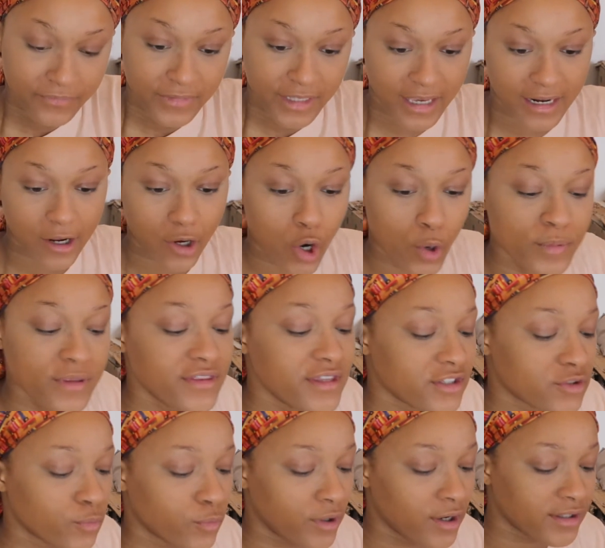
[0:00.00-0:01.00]
And I hope that
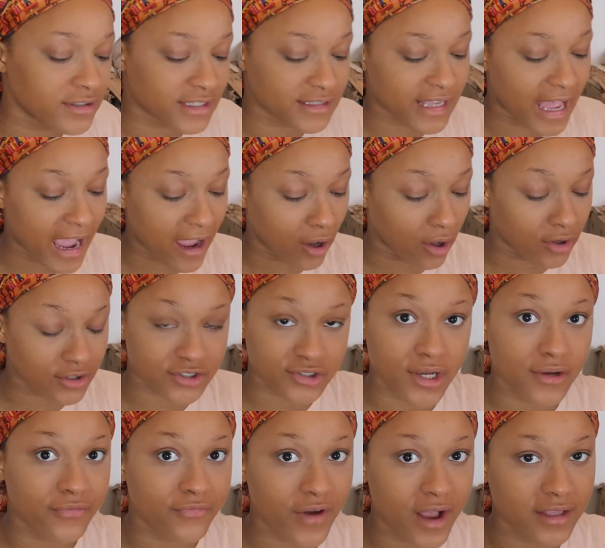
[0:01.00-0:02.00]
this works because I
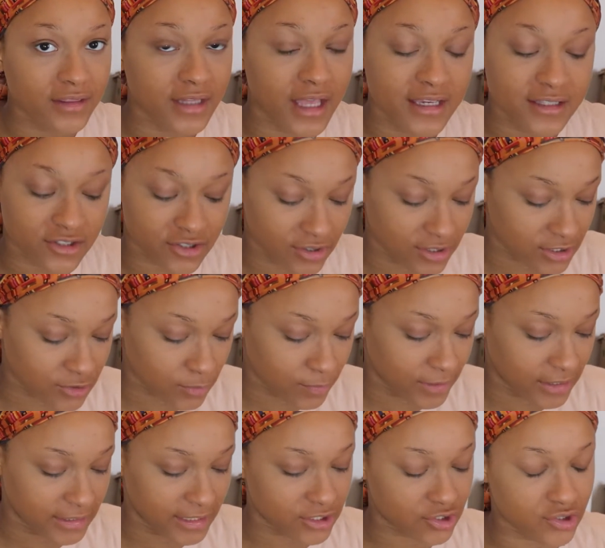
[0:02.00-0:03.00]
also have fine lines, so this would
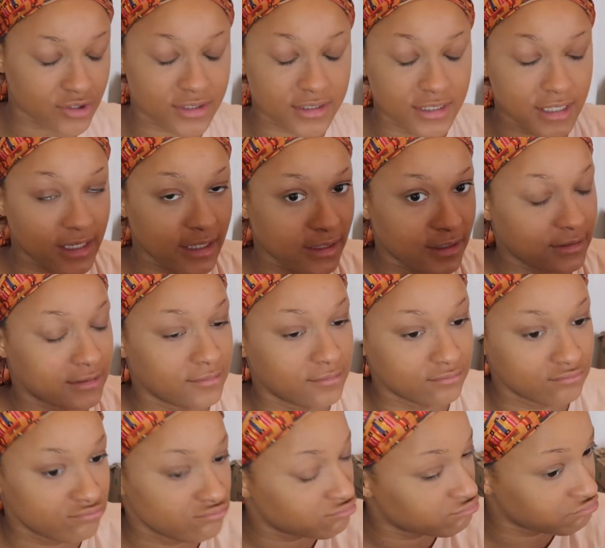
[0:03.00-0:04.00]
be an interesting,
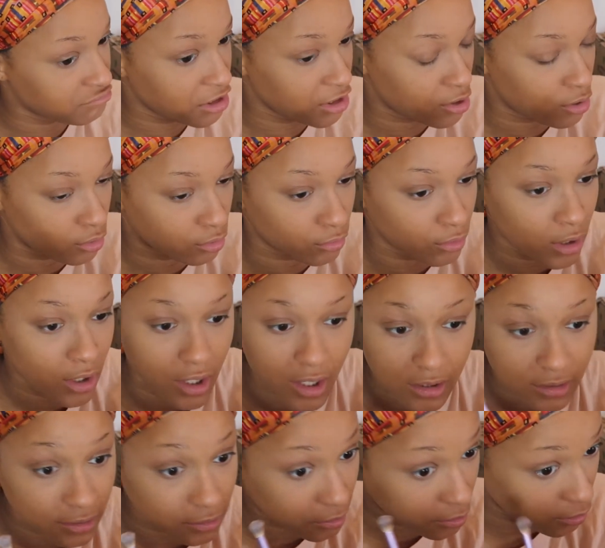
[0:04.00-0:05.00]
you know,
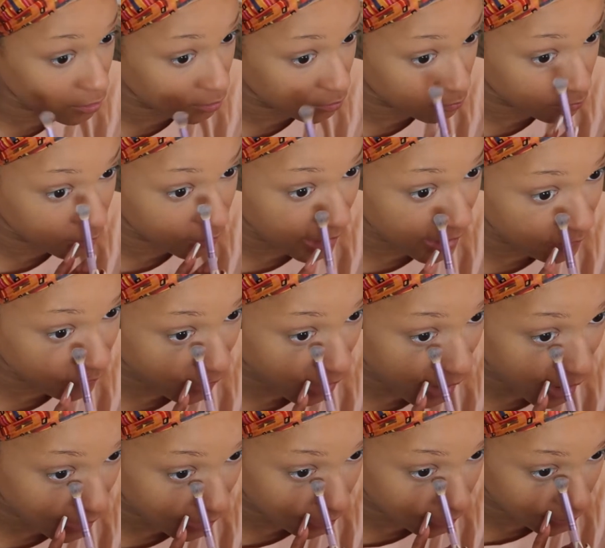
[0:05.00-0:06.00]
little life
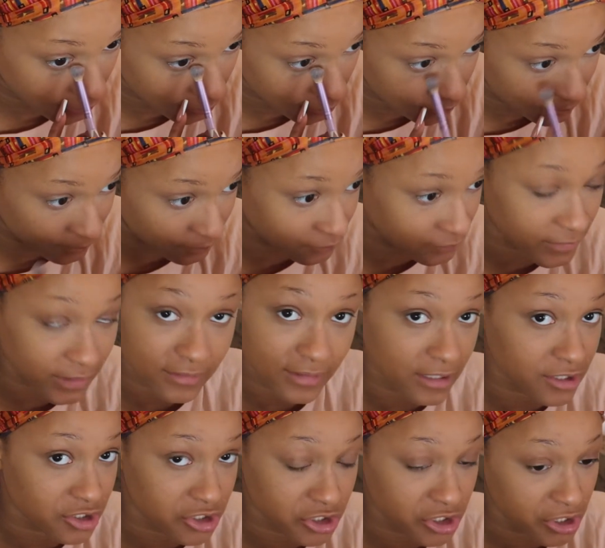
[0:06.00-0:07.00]
hack
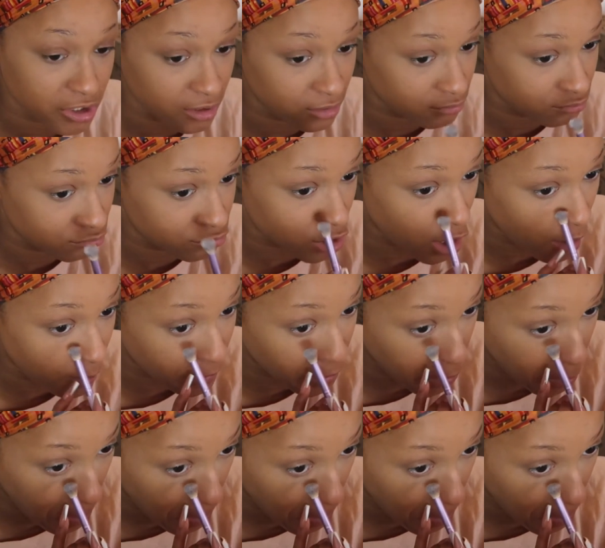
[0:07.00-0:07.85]
that she taught me.